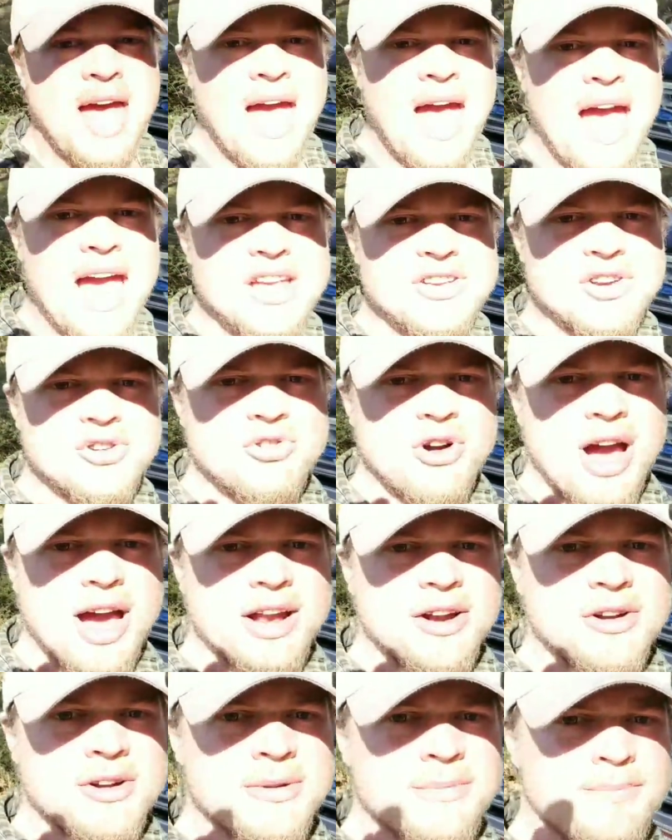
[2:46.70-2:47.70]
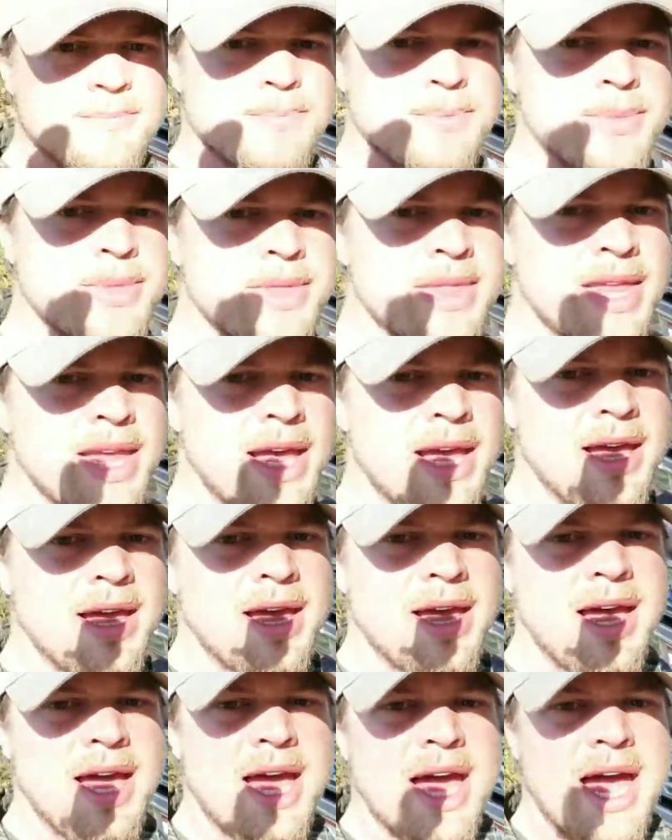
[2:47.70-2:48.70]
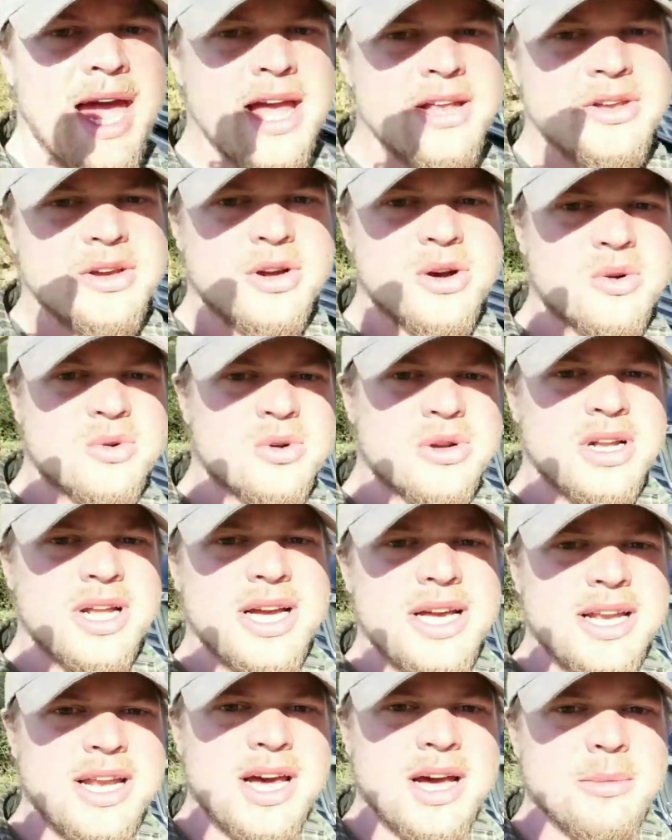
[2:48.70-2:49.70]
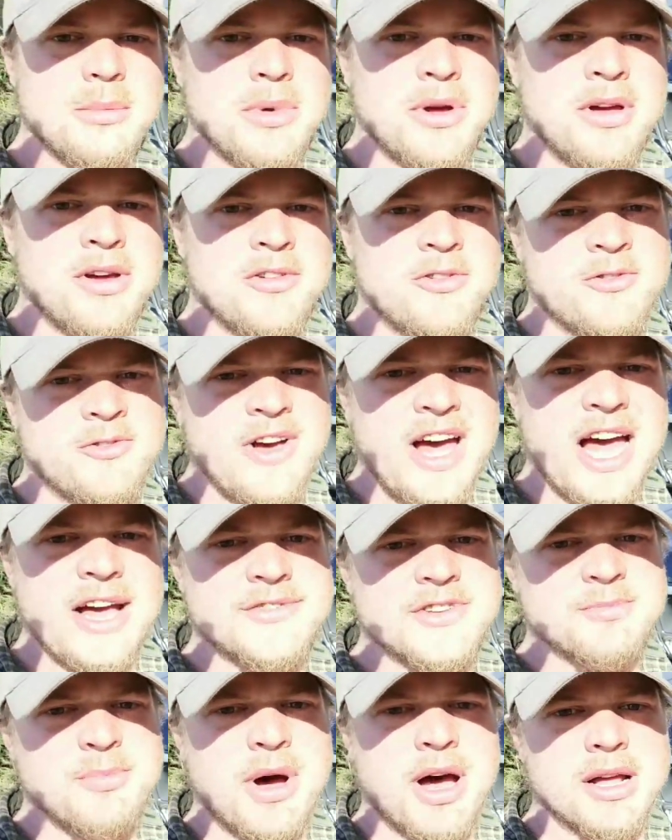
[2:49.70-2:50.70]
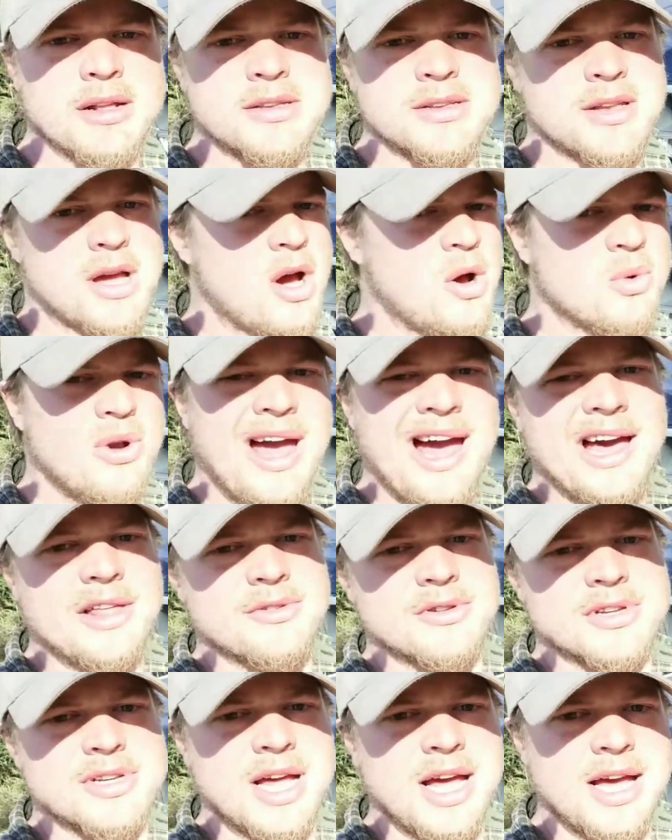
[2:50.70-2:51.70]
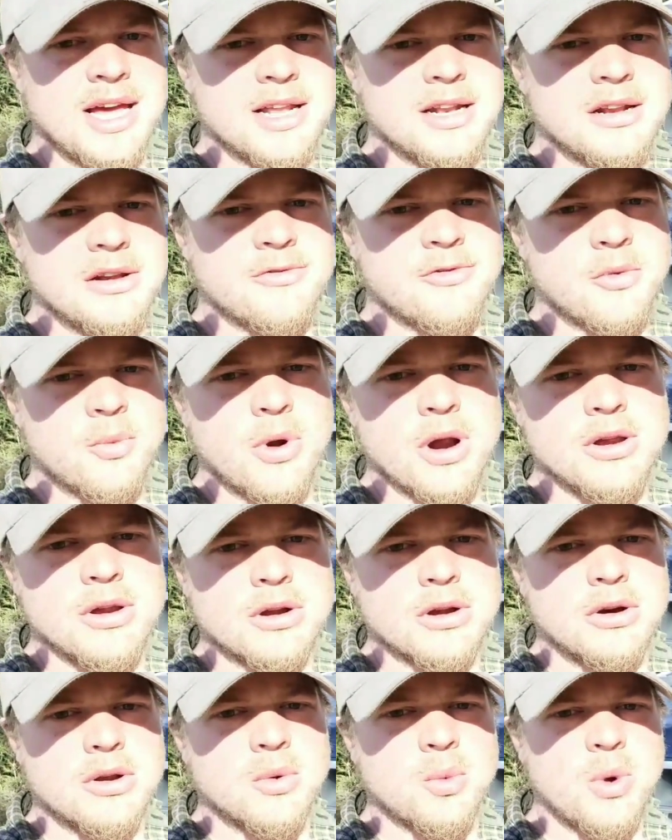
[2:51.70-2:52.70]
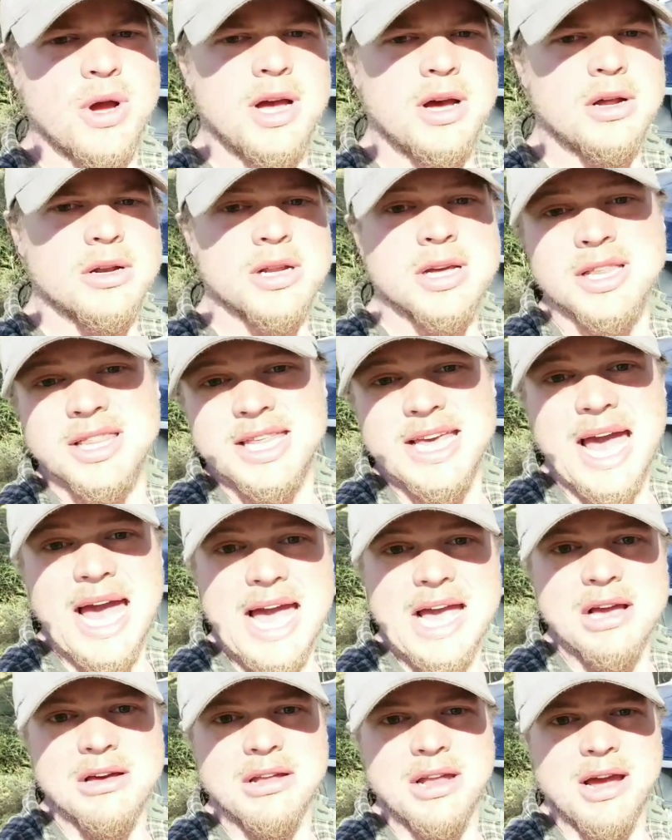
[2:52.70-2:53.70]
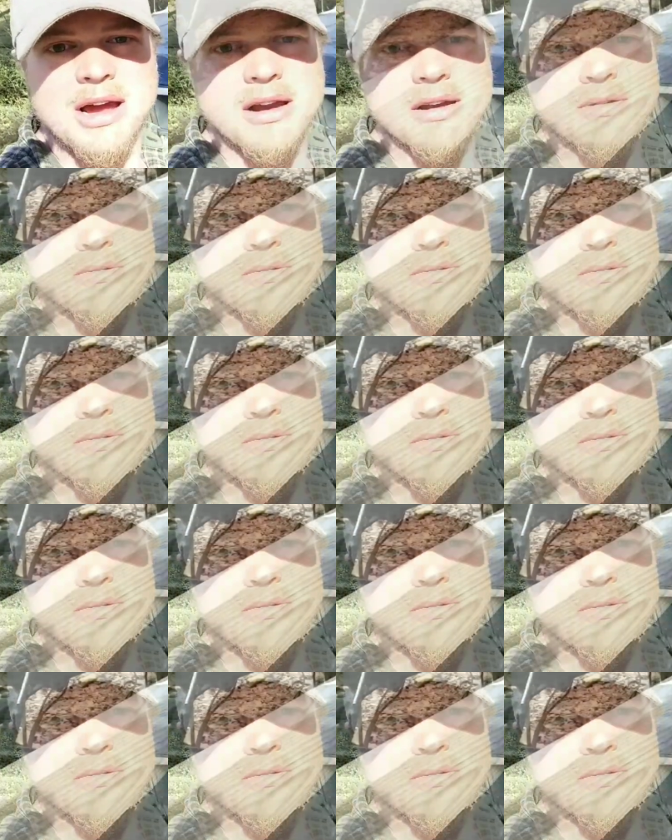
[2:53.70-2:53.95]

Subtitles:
and your grinder, and you're going to clean up 5 spots on either side for where you're going to weld the angle iron.